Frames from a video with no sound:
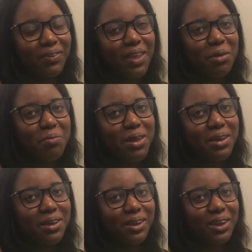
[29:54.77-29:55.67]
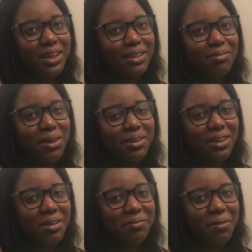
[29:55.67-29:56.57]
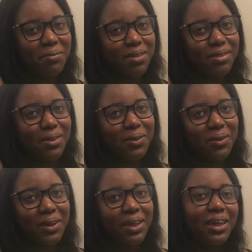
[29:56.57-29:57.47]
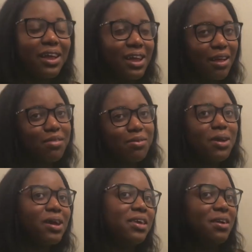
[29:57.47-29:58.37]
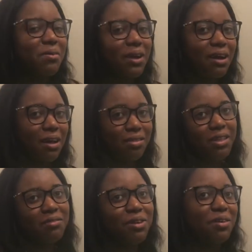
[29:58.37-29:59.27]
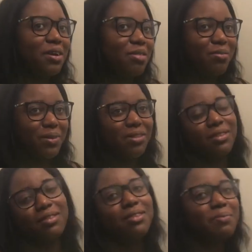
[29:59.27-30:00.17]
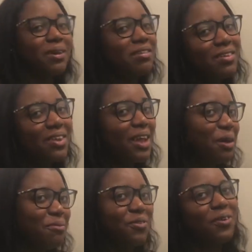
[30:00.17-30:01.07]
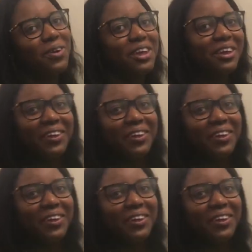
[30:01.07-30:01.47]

That would be good because we could give them the story. Guess what? You were conceiving Christmas. It's a special time for you.